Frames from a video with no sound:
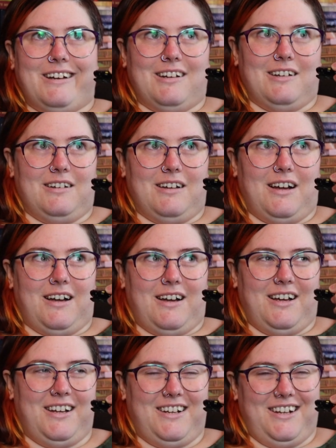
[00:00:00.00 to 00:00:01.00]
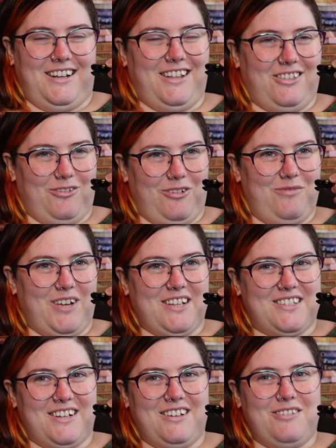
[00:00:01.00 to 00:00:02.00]
I didn't get through it
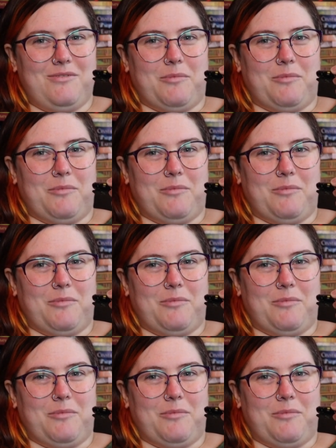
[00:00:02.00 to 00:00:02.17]
fast enough.